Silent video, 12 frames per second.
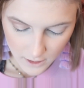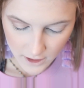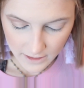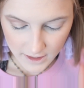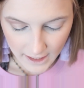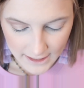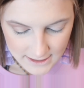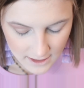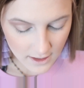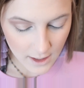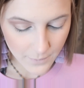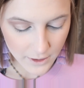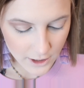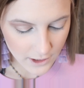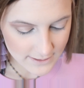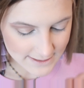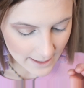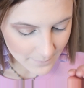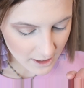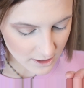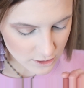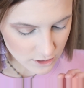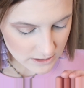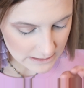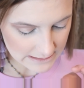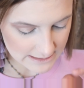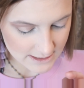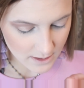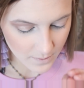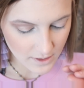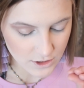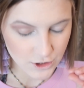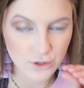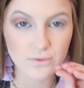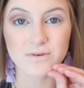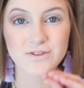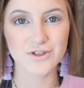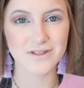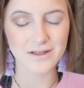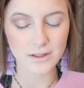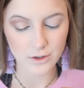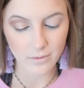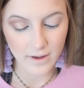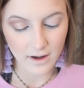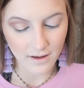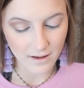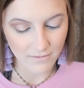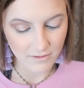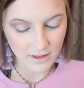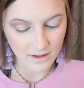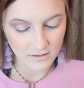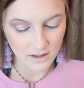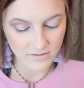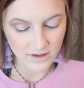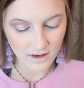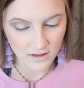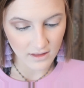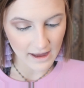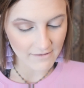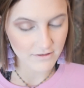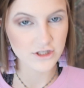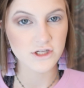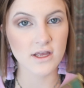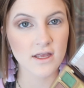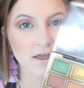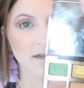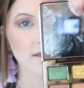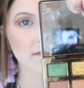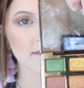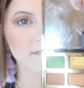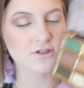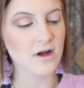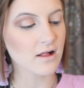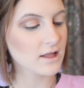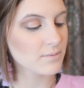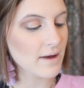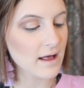Okay, the next thing that I'm going to do is I'm going to dip into just a little bit of the Live and Lavish in the chocolate